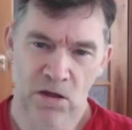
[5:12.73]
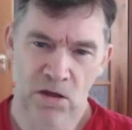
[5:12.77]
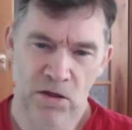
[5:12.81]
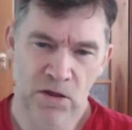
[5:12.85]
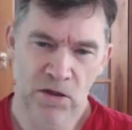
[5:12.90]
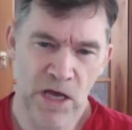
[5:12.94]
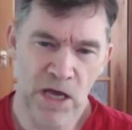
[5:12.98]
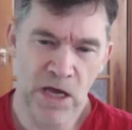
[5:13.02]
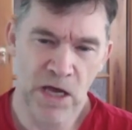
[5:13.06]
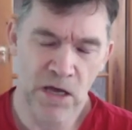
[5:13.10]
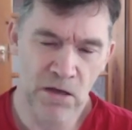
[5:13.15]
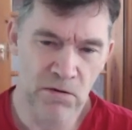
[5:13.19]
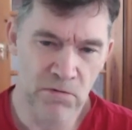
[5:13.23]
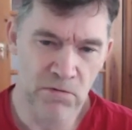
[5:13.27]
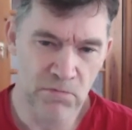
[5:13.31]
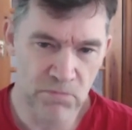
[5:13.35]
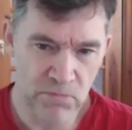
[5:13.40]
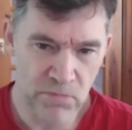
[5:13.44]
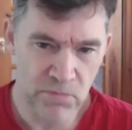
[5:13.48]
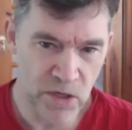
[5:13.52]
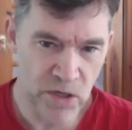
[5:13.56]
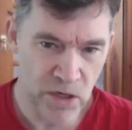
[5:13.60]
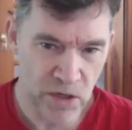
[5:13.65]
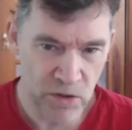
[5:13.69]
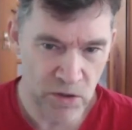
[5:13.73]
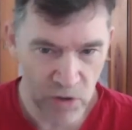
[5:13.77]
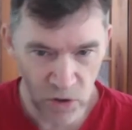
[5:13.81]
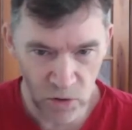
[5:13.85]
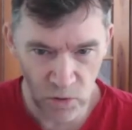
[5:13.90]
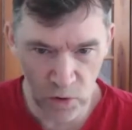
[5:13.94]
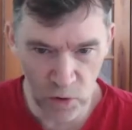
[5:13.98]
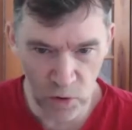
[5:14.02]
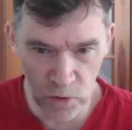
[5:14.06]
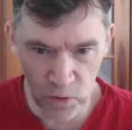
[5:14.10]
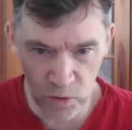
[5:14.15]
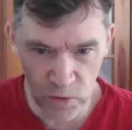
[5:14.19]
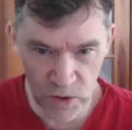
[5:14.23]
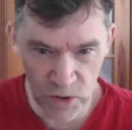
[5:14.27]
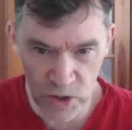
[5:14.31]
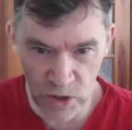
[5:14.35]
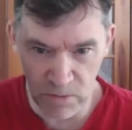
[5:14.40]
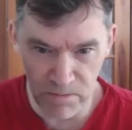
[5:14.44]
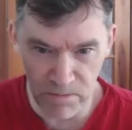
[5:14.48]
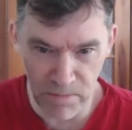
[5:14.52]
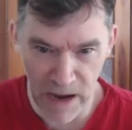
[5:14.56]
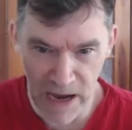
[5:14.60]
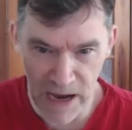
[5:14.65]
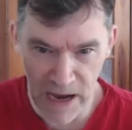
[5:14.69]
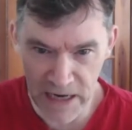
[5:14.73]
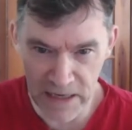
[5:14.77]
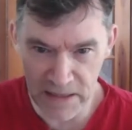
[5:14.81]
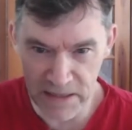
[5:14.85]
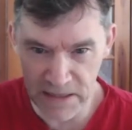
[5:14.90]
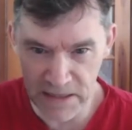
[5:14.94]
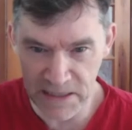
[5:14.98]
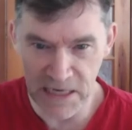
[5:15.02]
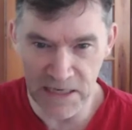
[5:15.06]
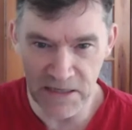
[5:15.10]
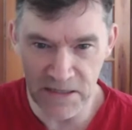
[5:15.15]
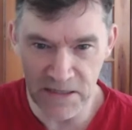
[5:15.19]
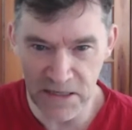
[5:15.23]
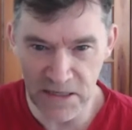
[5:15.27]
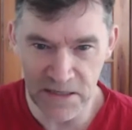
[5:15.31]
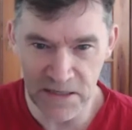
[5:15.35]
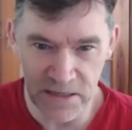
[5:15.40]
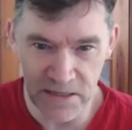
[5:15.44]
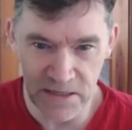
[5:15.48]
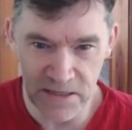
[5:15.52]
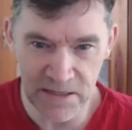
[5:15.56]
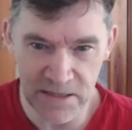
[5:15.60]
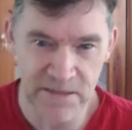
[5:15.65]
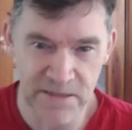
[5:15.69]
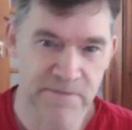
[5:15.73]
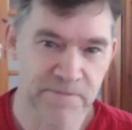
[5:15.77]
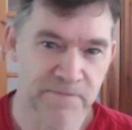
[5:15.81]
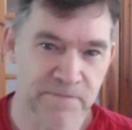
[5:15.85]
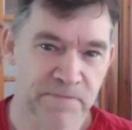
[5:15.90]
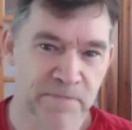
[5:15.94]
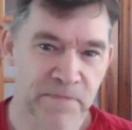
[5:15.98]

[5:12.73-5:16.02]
then, you know, you lose your mind-centeredness